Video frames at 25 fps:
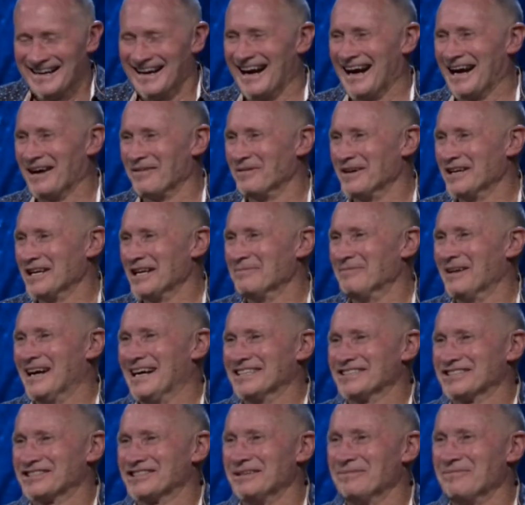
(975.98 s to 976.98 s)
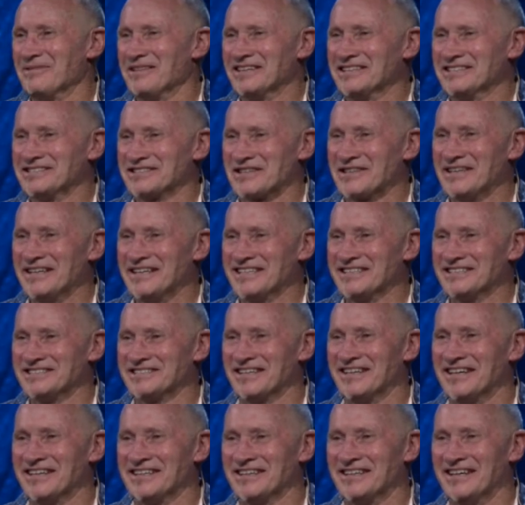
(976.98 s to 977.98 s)
I read about some of these things
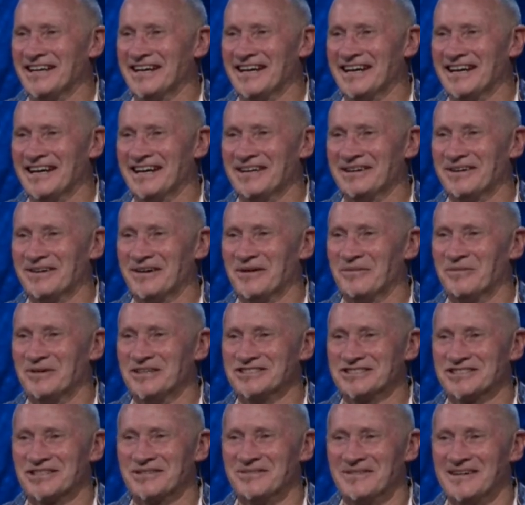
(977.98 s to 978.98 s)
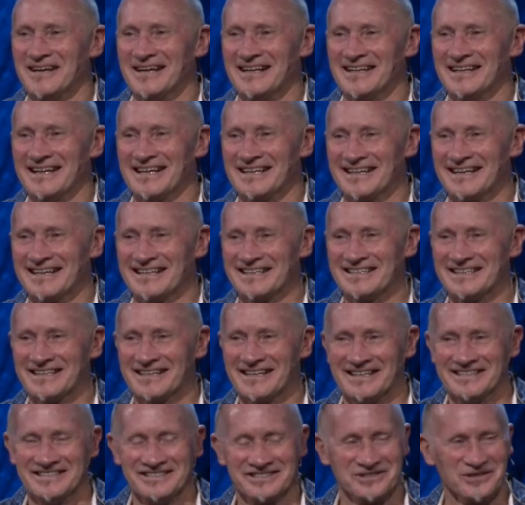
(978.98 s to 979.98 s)
online, or once in a while I get
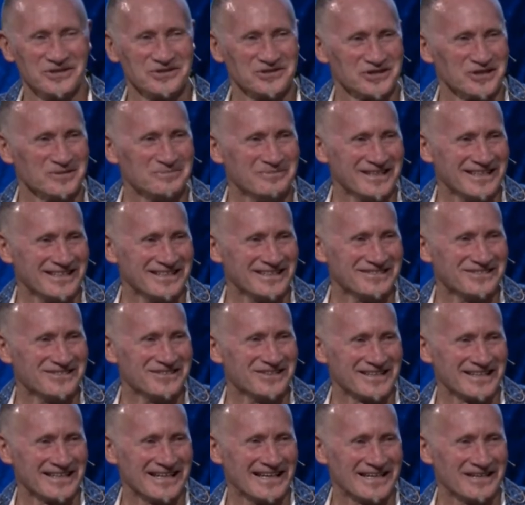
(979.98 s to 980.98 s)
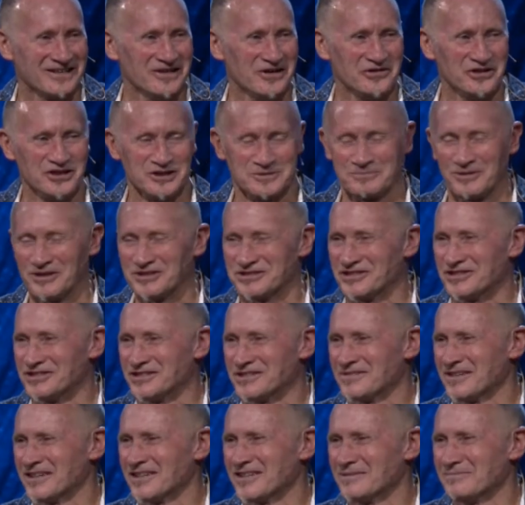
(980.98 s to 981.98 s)
on social media and look at, oh, this person
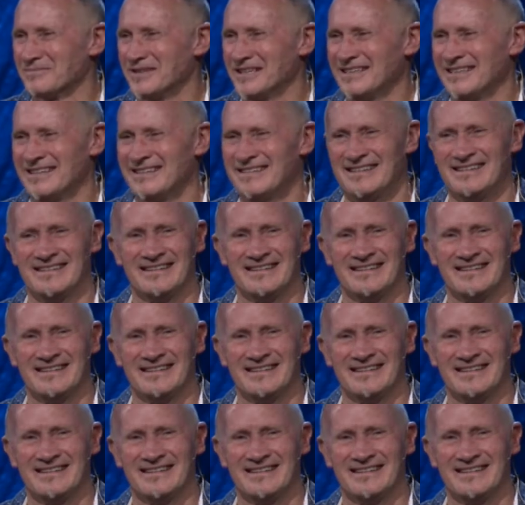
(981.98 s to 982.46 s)
triggered me.